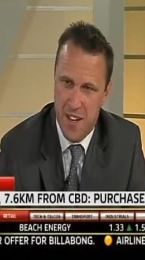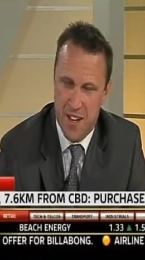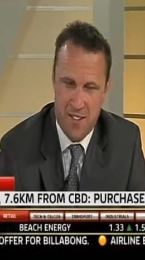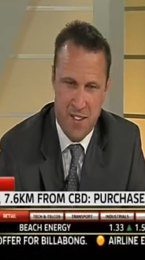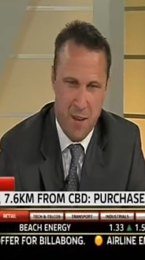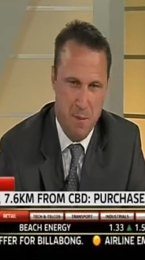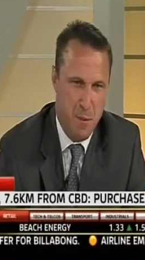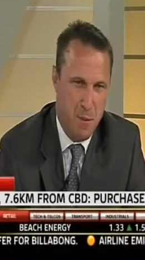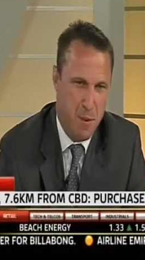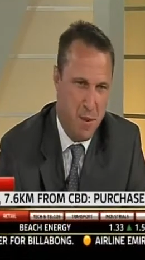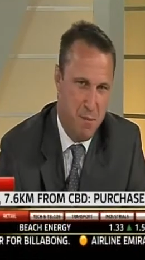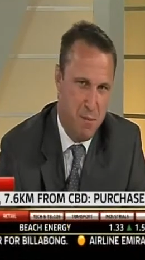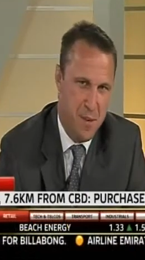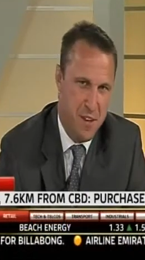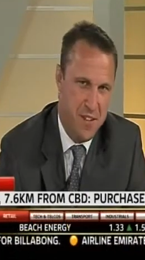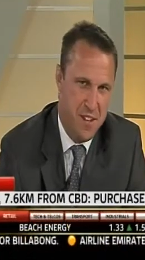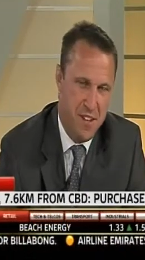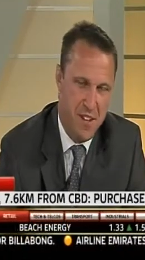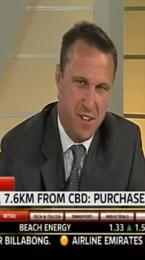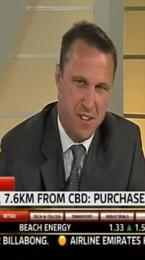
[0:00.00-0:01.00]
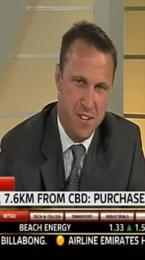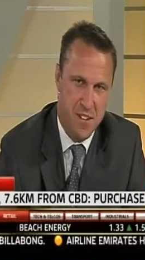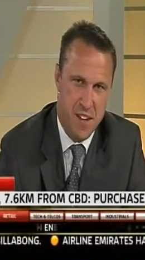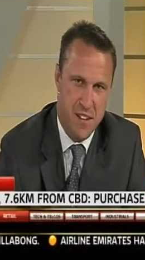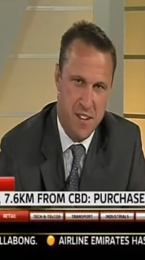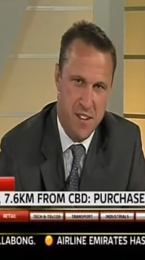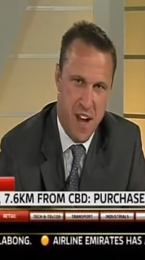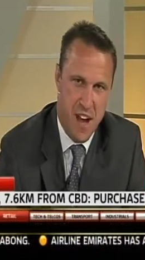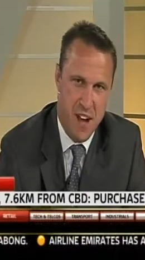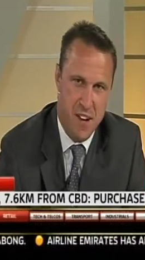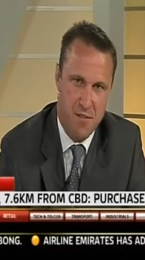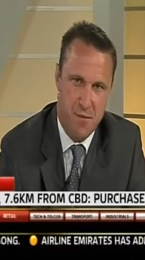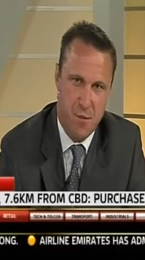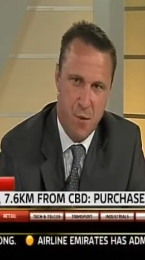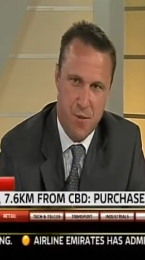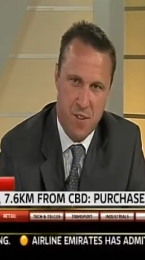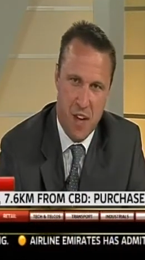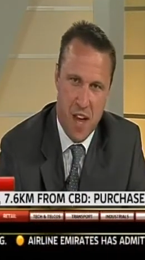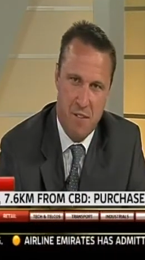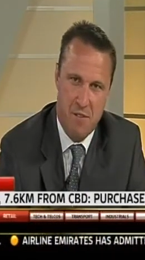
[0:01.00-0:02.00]
Some people are busy and can't
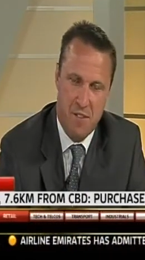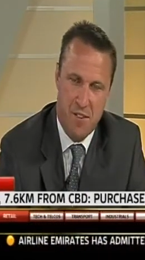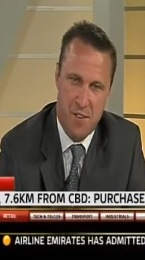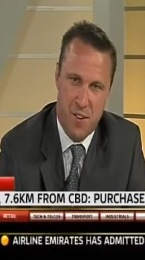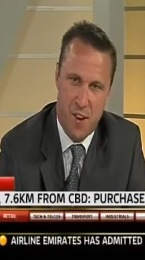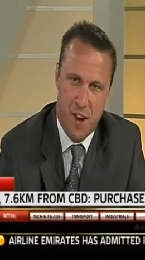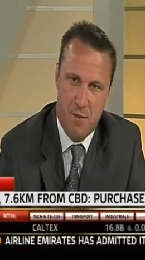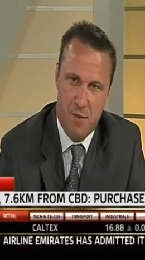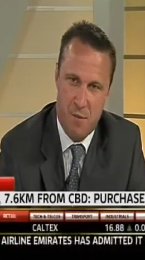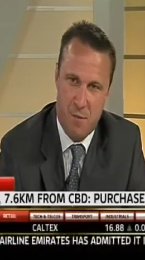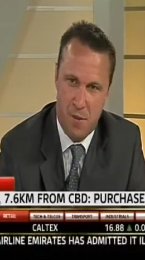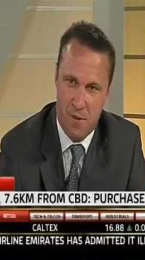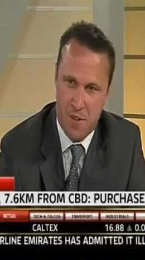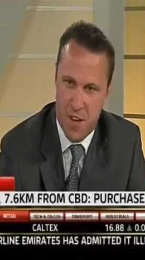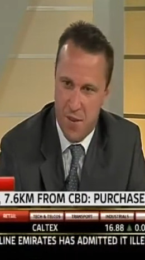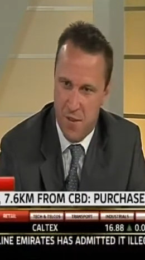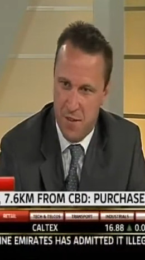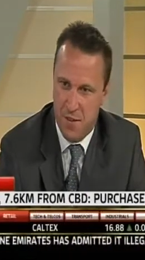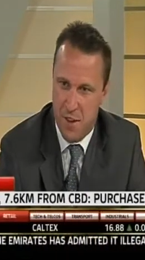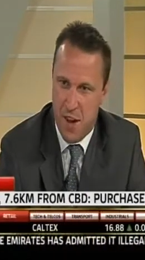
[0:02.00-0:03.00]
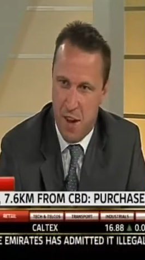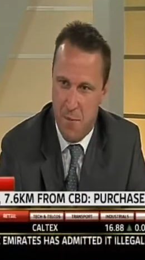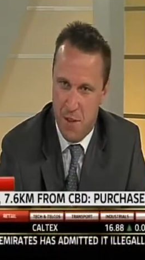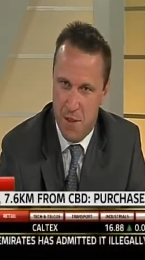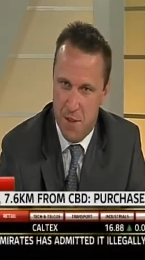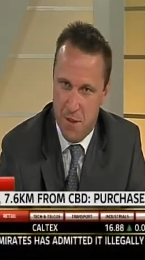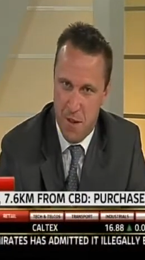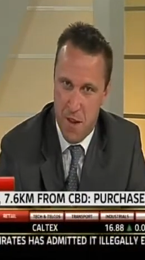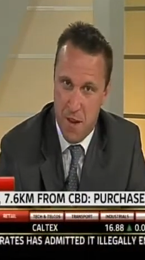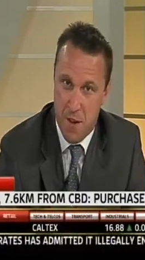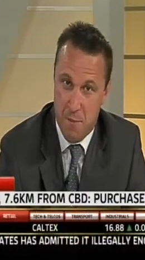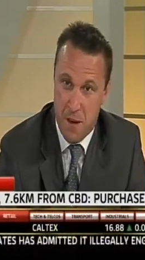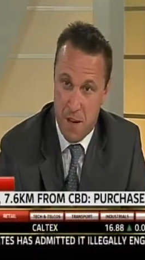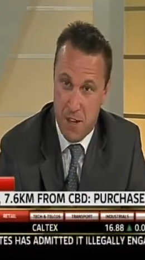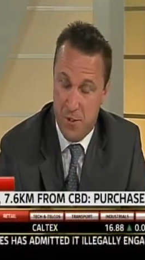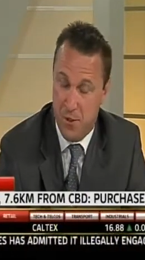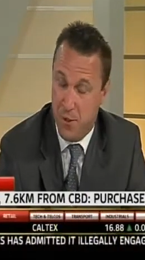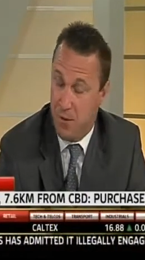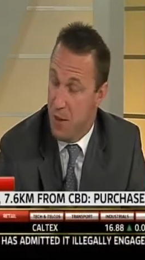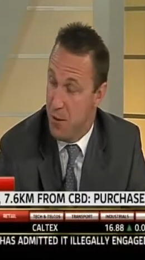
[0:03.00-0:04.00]
afford to have the time to put that time into
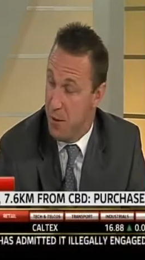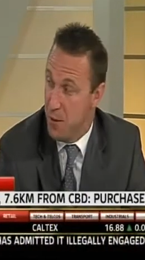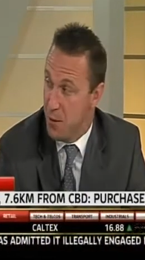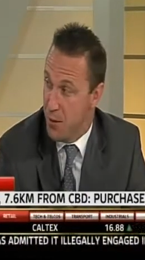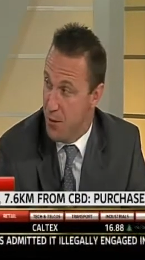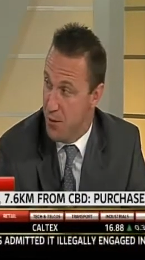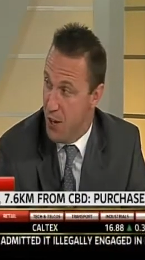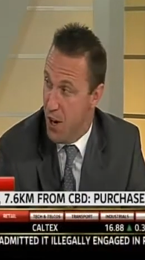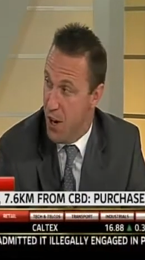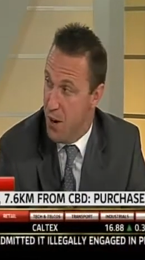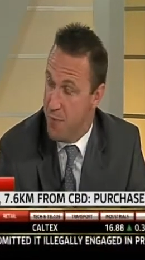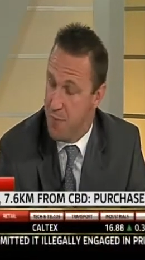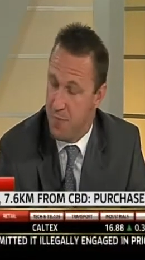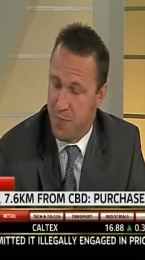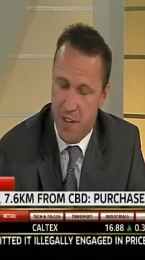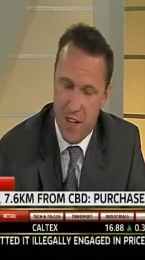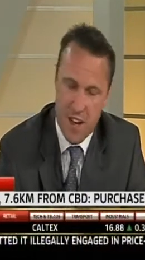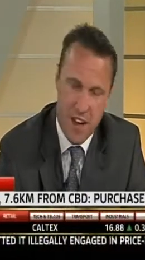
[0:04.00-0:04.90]
making sure they do a good job.